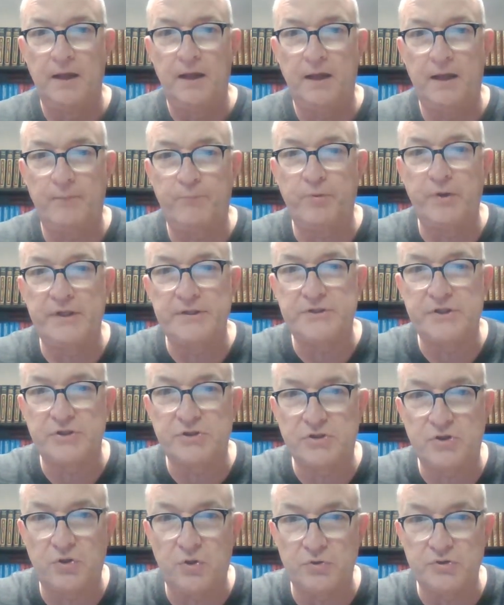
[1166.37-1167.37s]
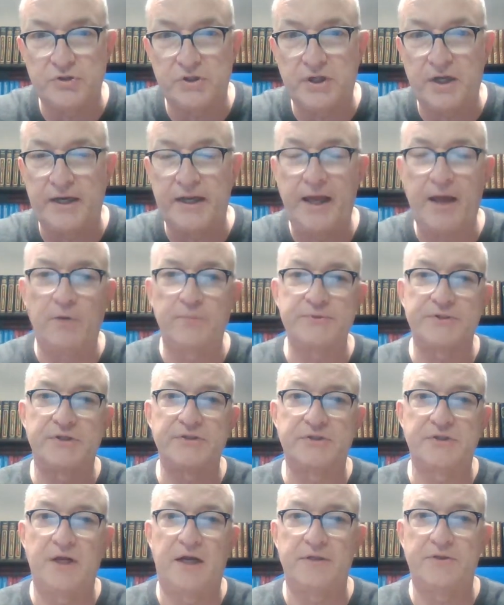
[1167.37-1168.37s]
It brings us close to God. It helps
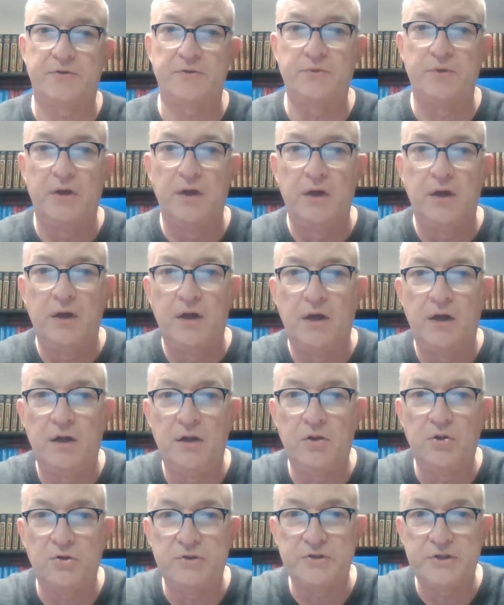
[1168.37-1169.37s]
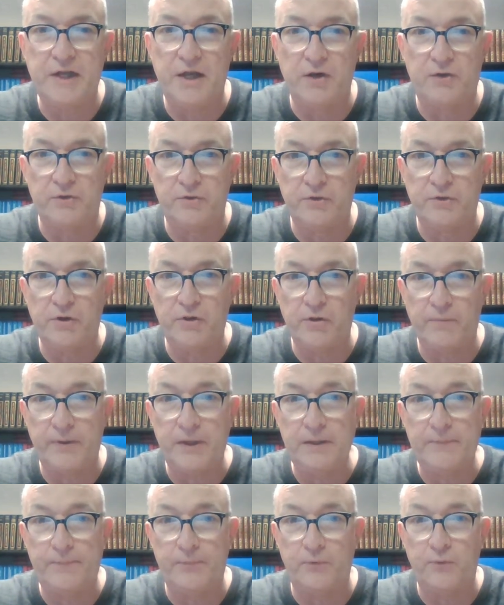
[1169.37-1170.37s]
us not to look down on other
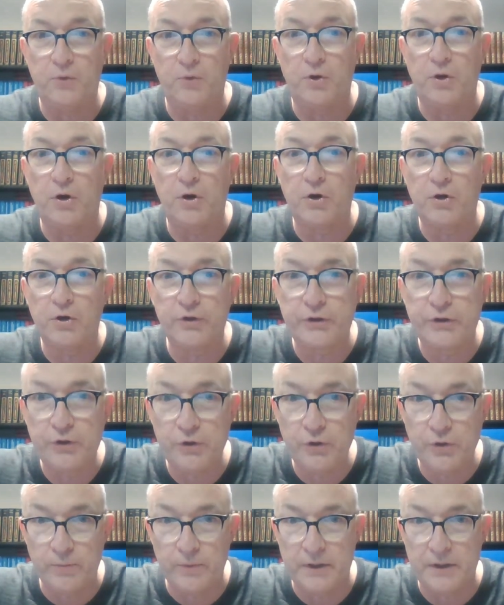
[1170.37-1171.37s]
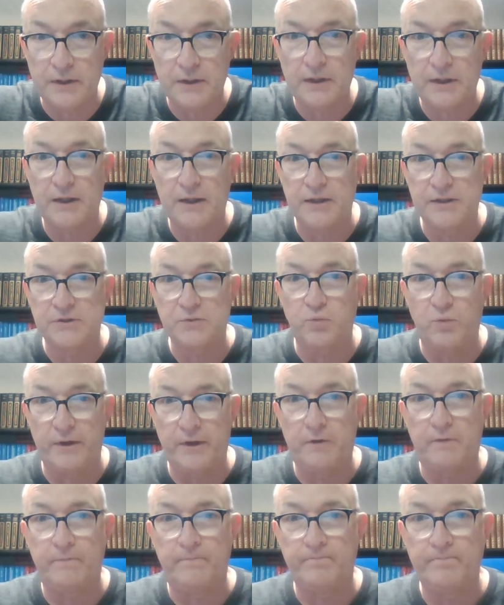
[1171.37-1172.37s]
people who are human as
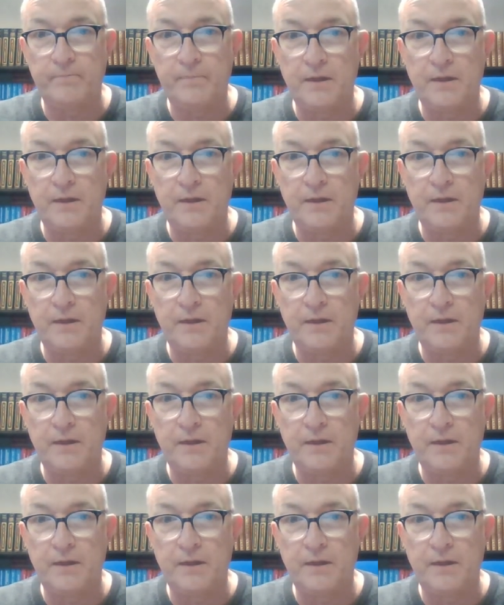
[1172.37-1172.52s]
well.